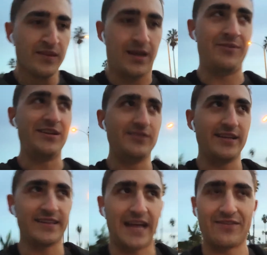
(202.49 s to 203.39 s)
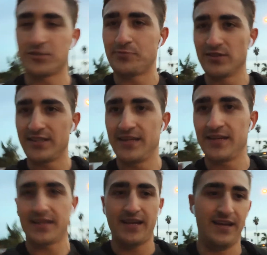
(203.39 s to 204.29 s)
I mean, do you think the average person
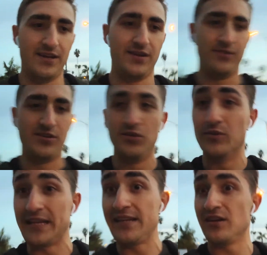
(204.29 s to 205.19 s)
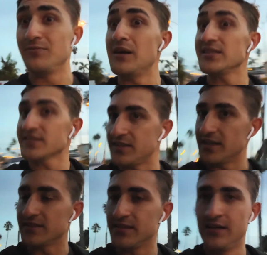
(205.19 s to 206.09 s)
can do what Elon Musk
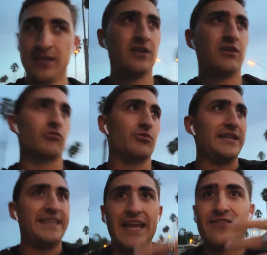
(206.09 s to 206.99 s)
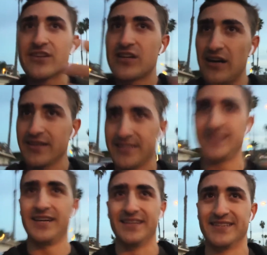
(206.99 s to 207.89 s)
does? Or what David Goggins
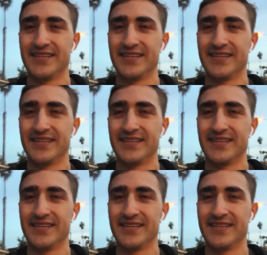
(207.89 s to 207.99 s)
does?